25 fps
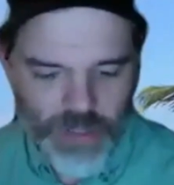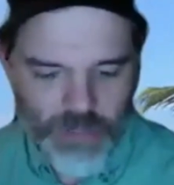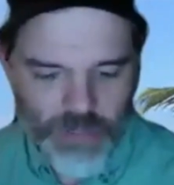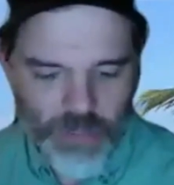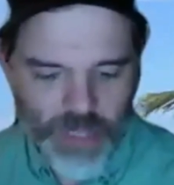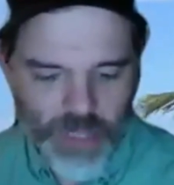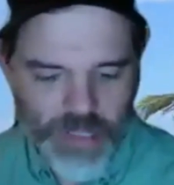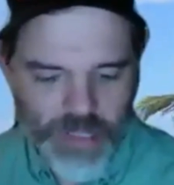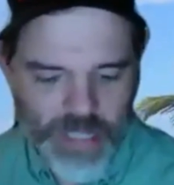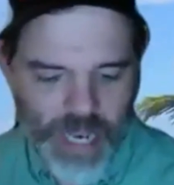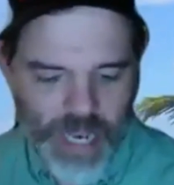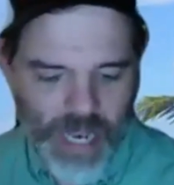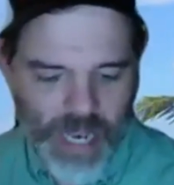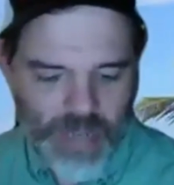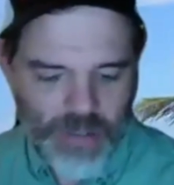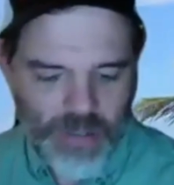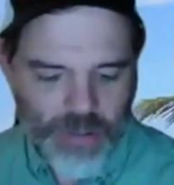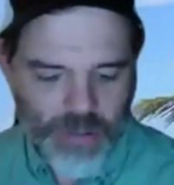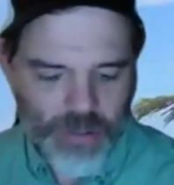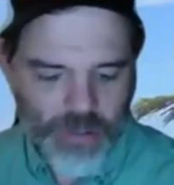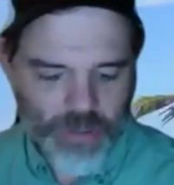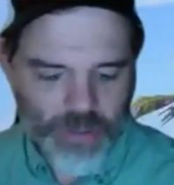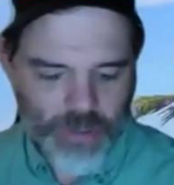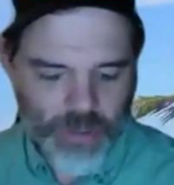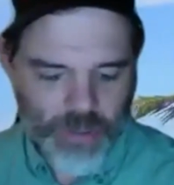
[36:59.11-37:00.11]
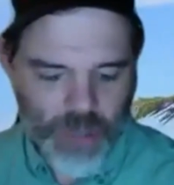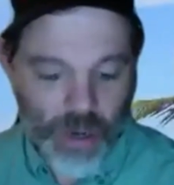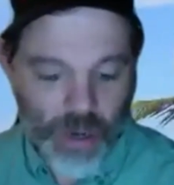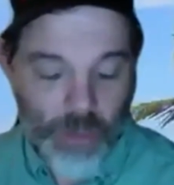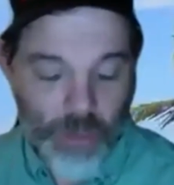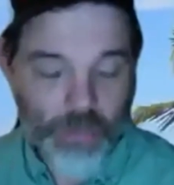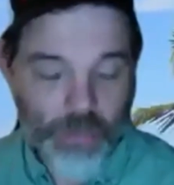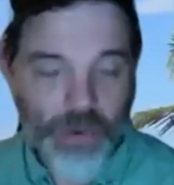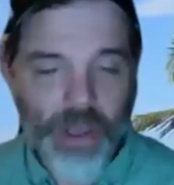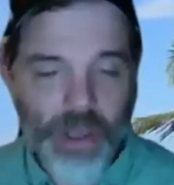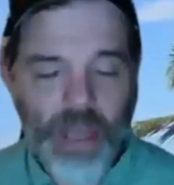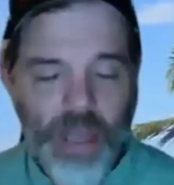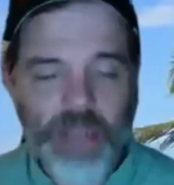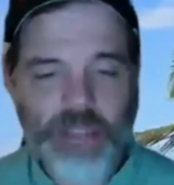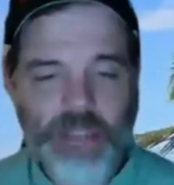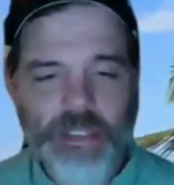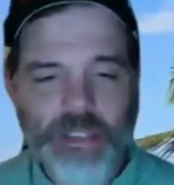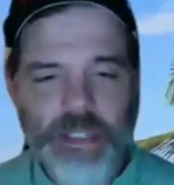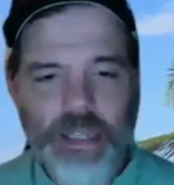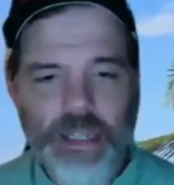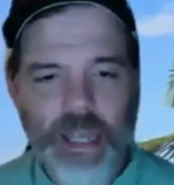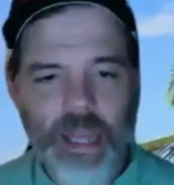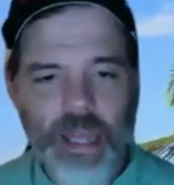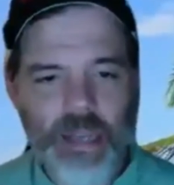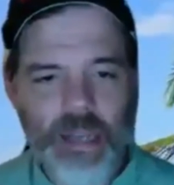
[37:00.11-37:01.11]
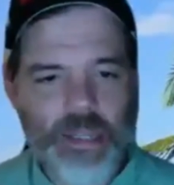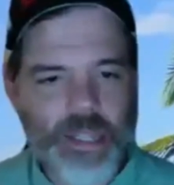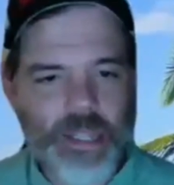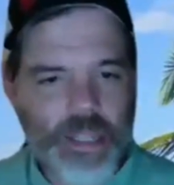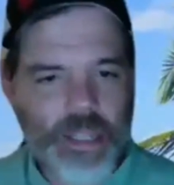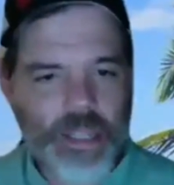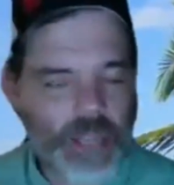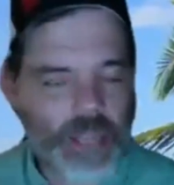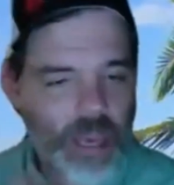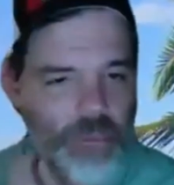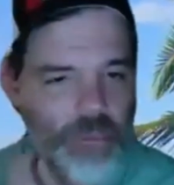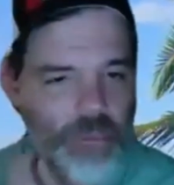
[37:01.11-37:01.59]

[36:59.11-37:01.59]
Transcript: and my dad couldn't comprehend it, and he kept